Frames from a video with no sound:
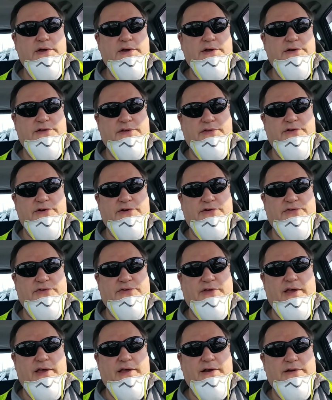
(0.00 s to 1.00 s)
to their
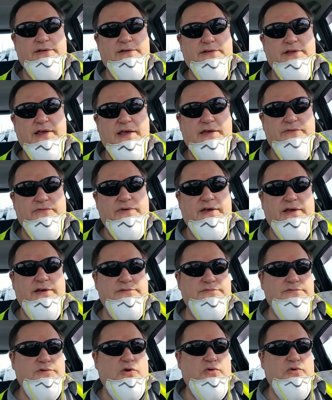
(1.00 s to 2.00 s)
state,
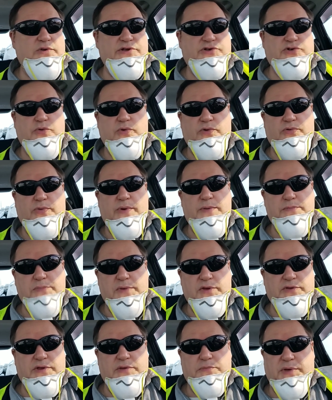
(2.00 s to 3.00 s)
leaving only 2 or 3
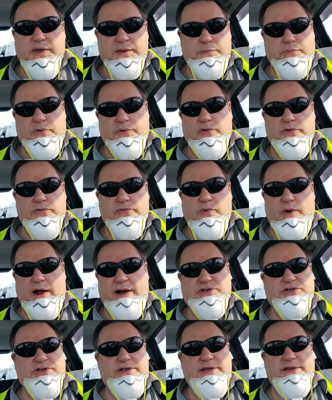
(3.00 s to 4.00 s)
million people who
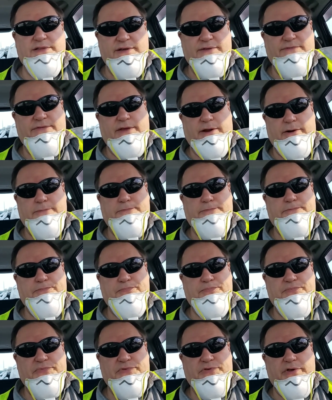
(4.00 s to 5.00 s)
actually live there.
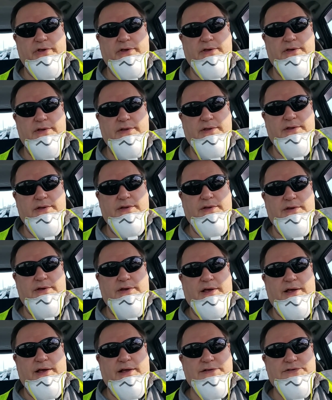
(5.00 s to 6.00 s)
See,
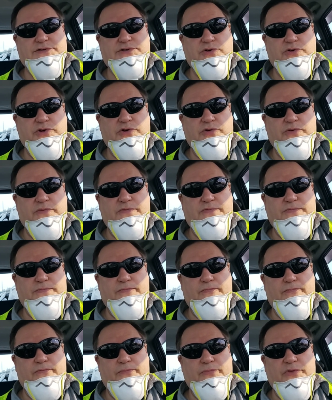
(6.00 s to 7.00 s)
and so
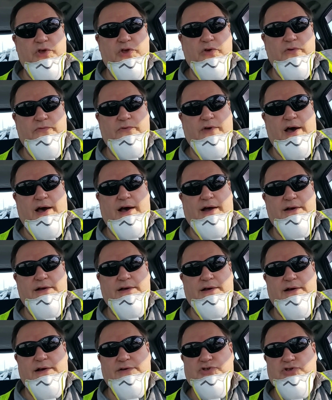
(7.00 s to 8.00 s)
you've got
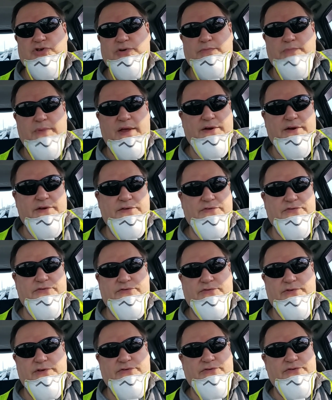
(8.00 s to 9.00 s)
a tremendous.
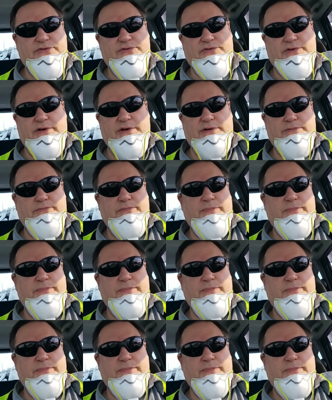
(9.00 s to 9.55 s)
This is a